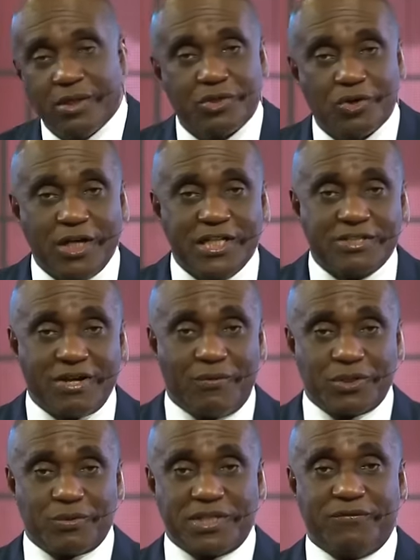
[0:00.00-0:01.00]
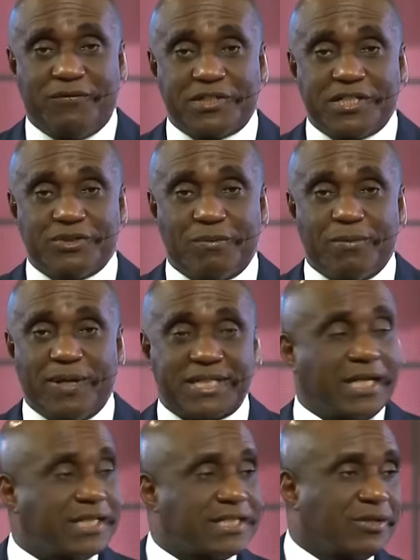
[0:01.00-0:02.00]
The Holy Spirit was waiting for things to be better.
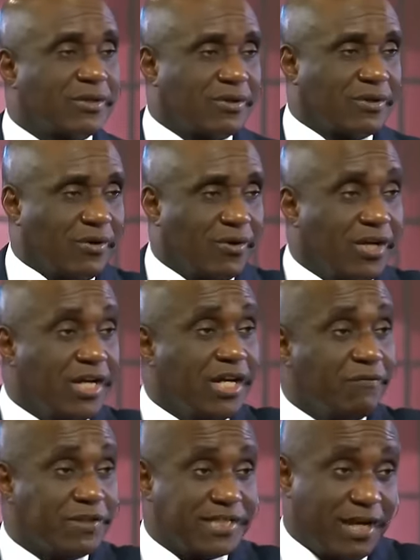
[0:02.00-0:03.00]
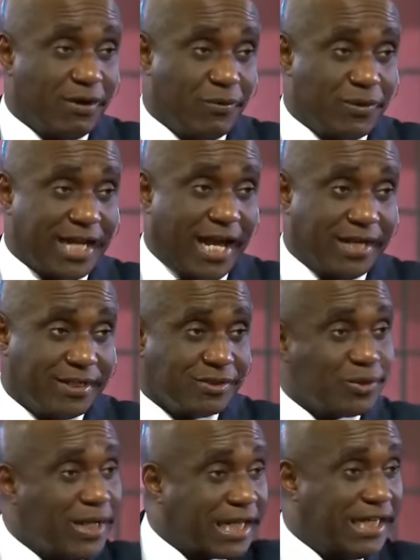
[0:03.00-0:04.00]
They said, no. If we stay here, we will die.
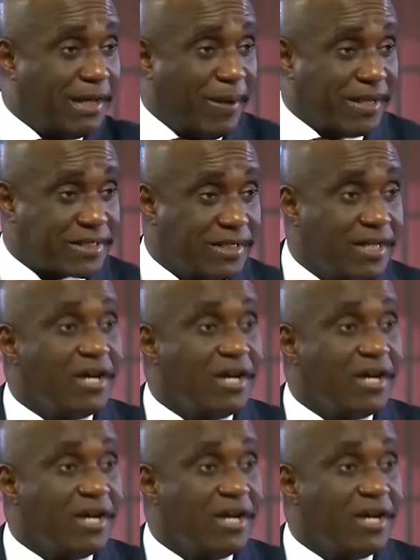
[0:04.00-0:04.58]
Do like the lepers.